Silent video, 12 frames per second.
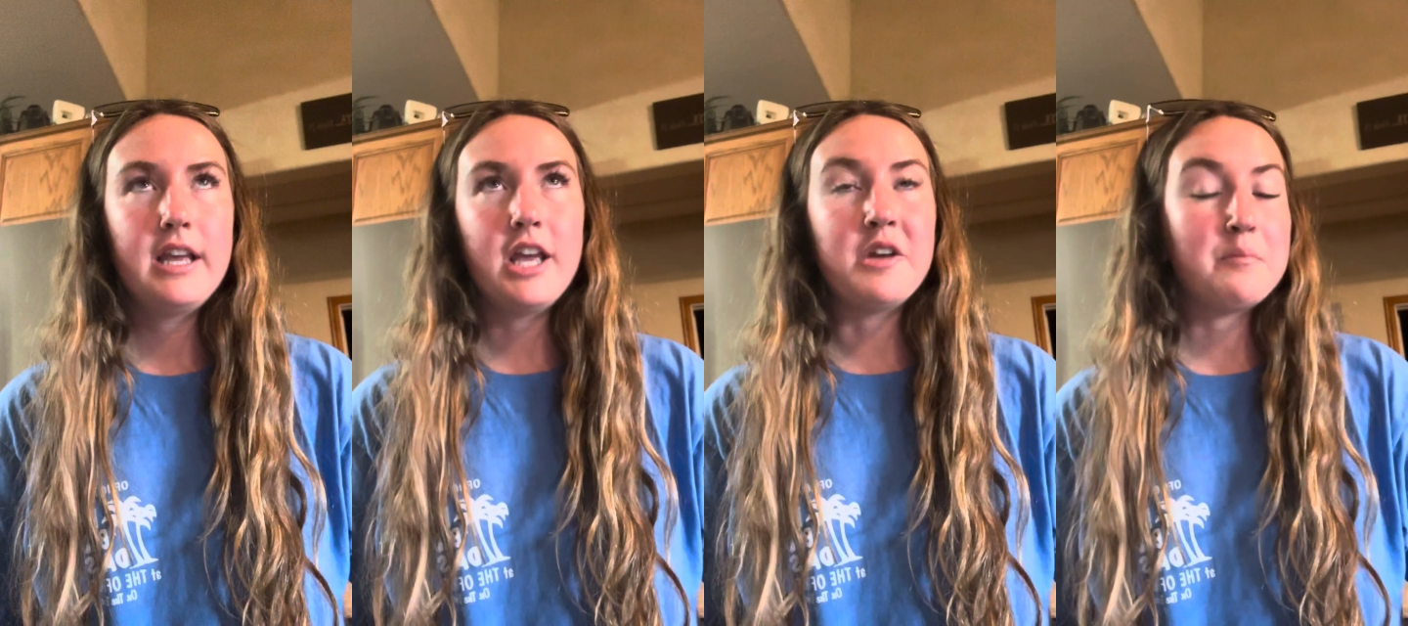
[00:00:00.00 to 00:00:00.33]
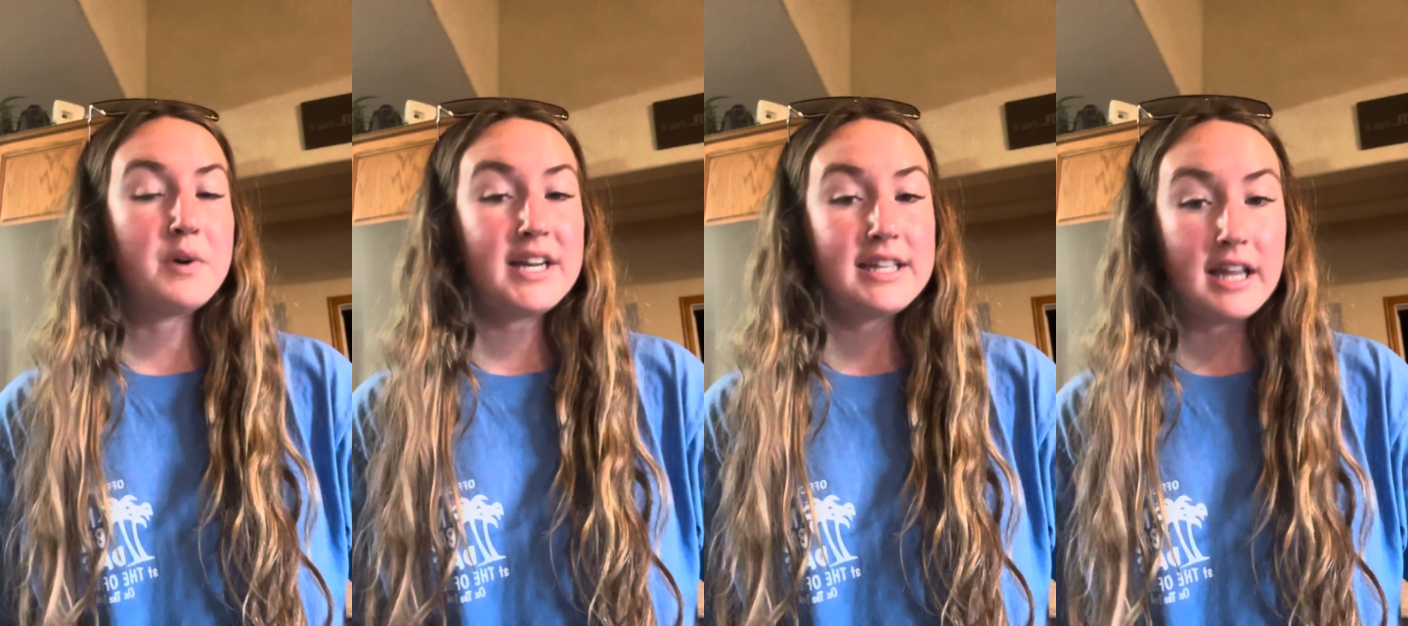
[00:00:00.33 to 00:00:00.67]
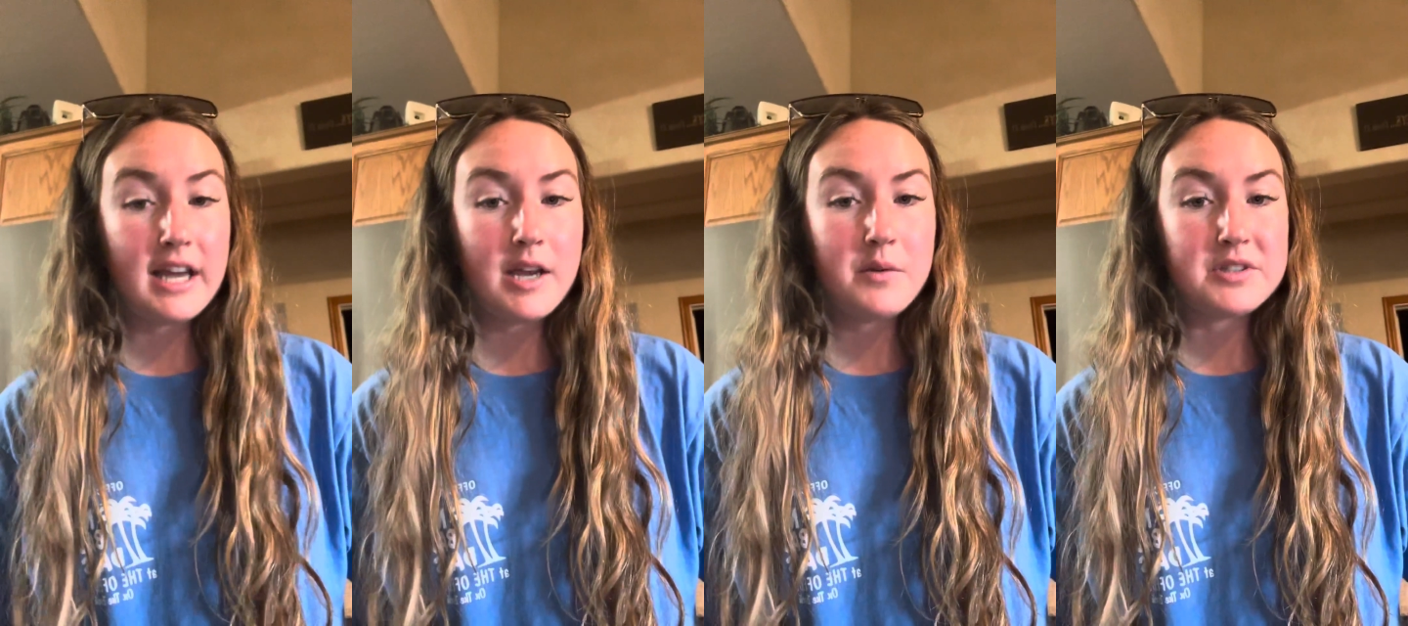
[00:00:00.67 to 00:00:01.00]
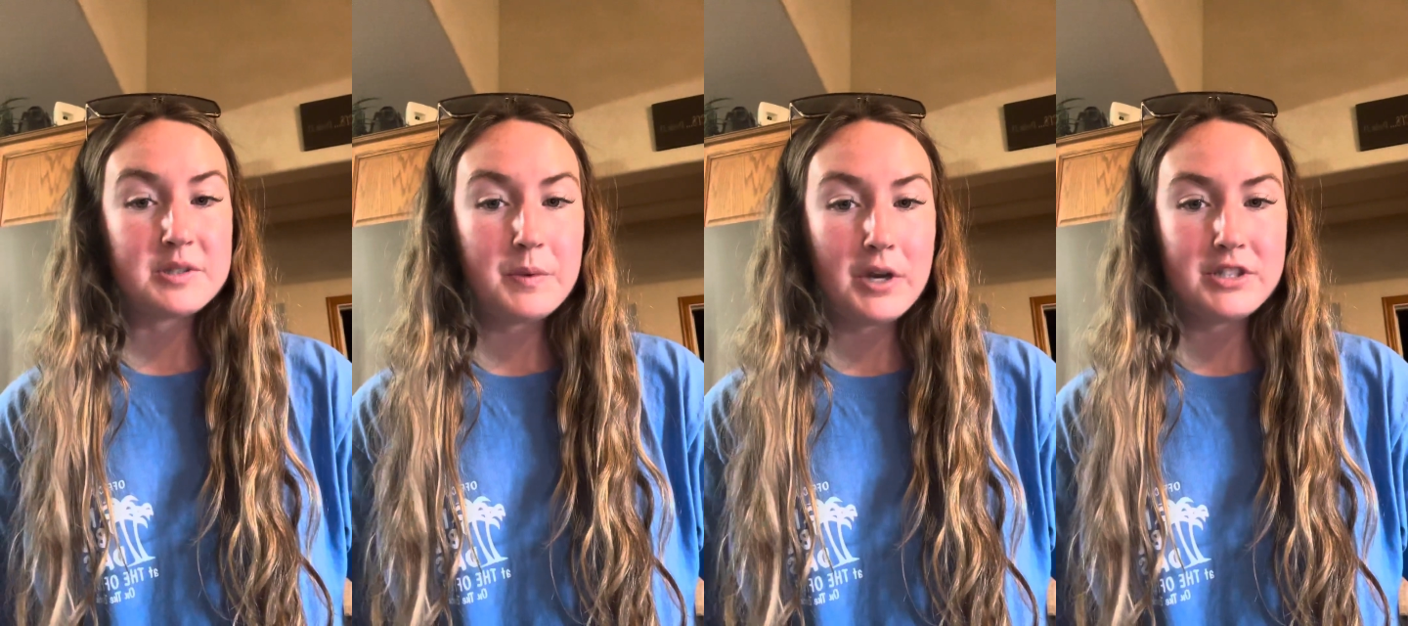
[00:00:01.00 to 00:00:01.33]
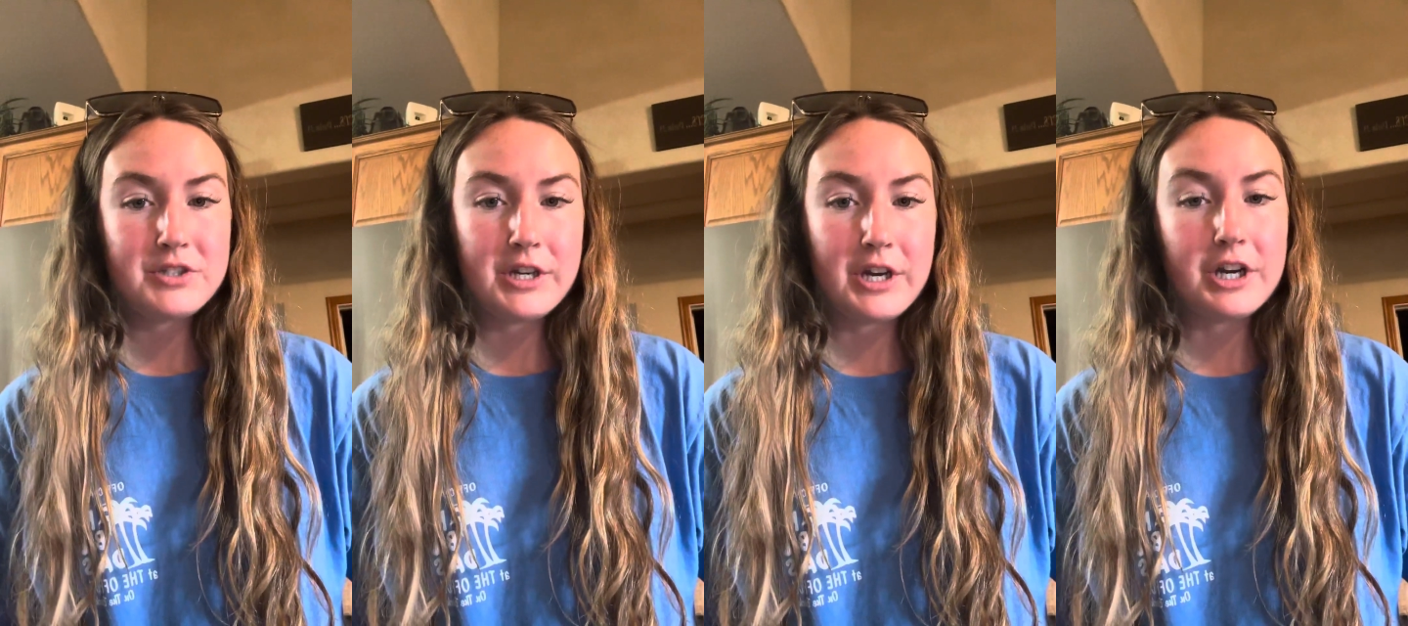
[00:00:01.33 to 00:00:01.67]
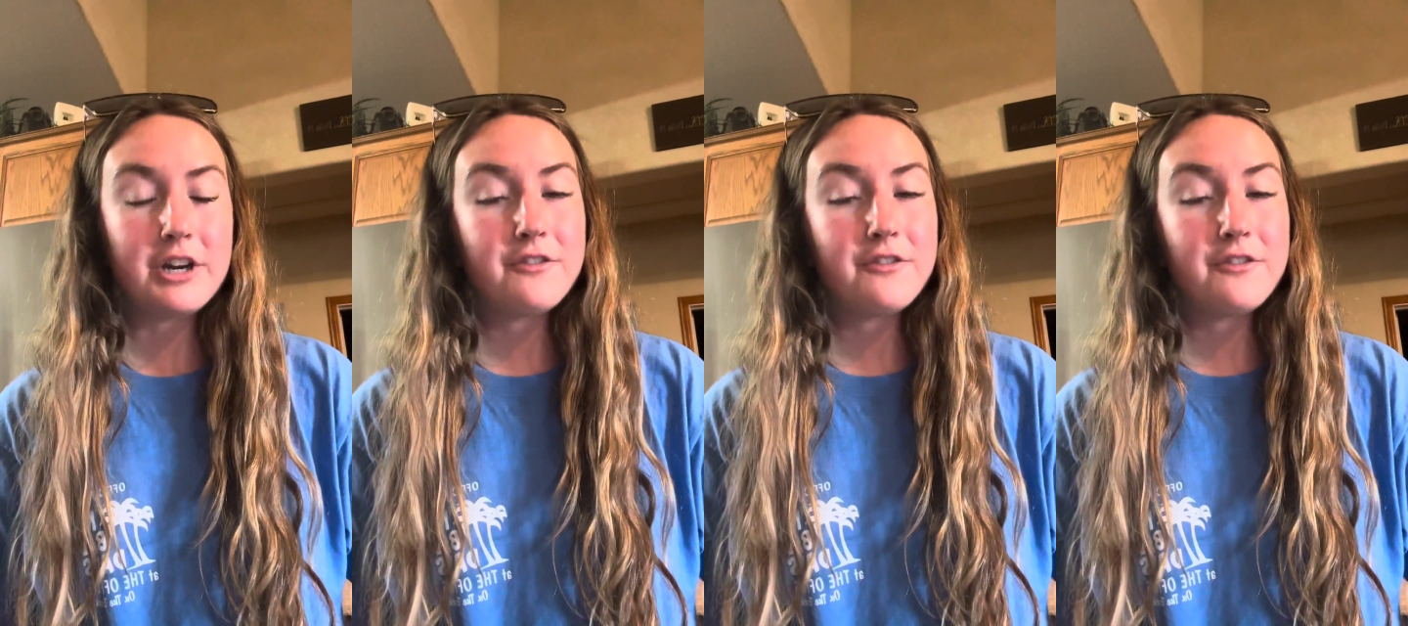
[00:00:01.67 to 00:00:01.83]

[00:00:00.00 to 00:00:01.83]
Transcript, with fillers: and Bud Light was sponsoring her